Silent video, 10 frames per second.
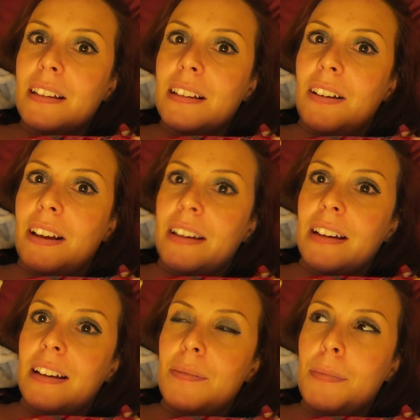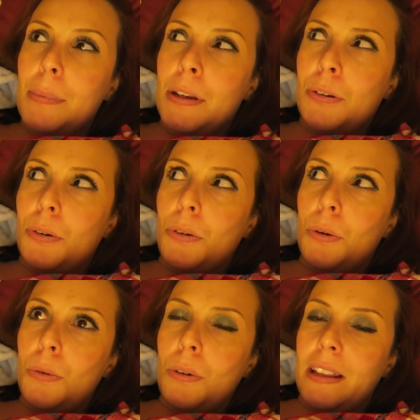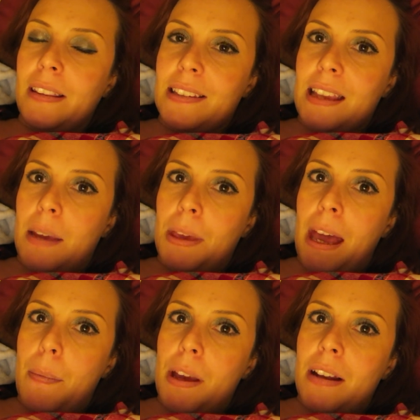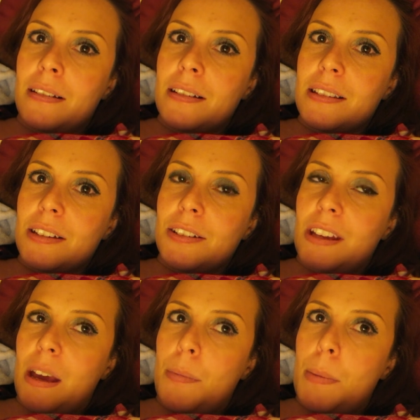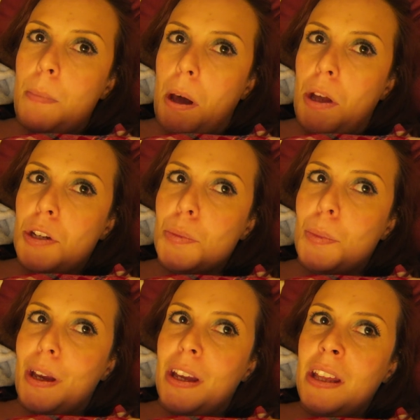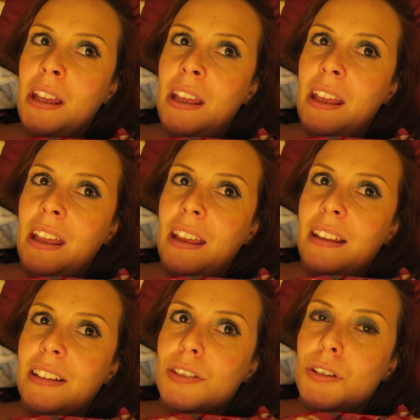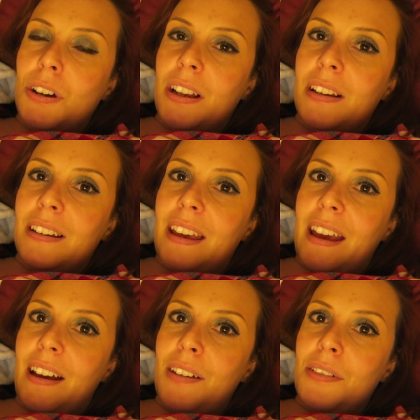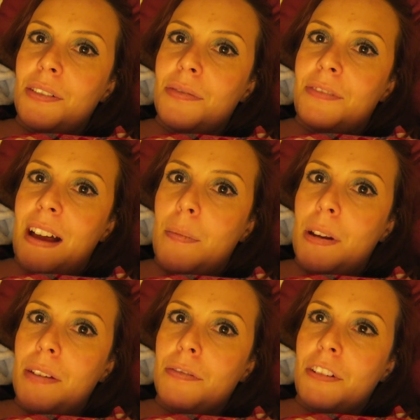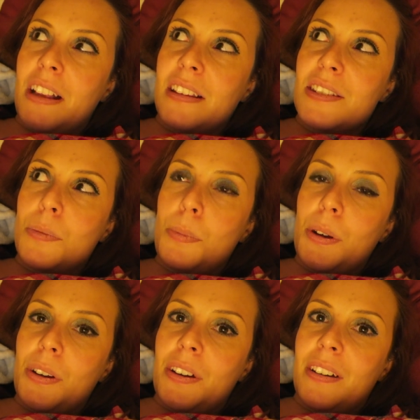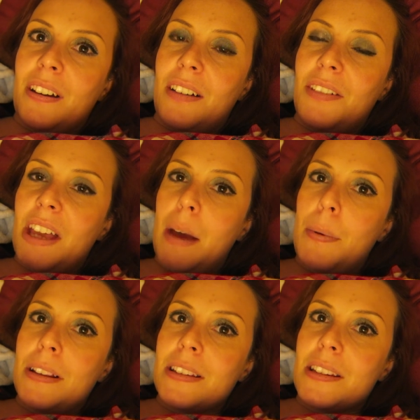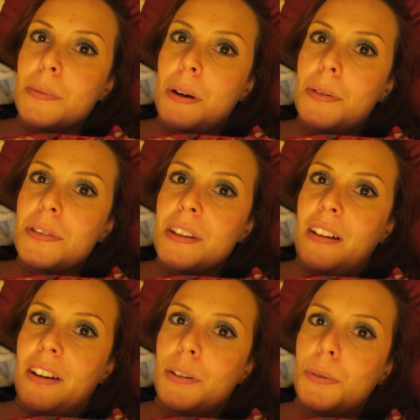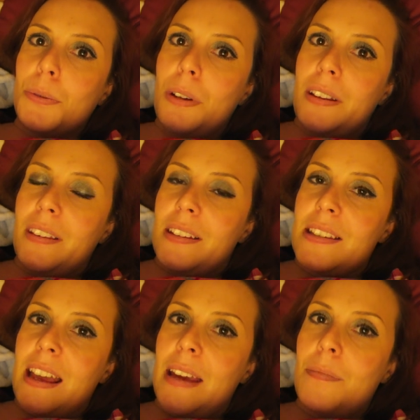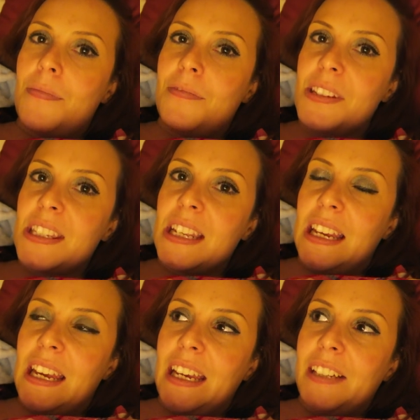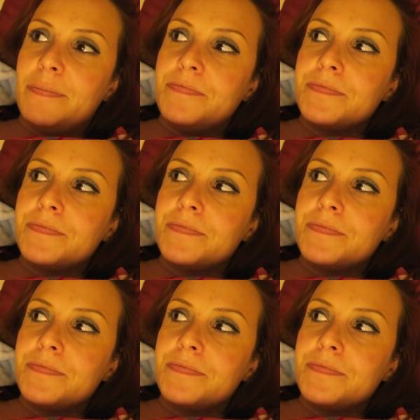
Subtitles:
Like, maybe not all in the same cabin, because it could get a bit much, but try and get other family and friends to book other cabins as well, so like you're all in the same vicinity.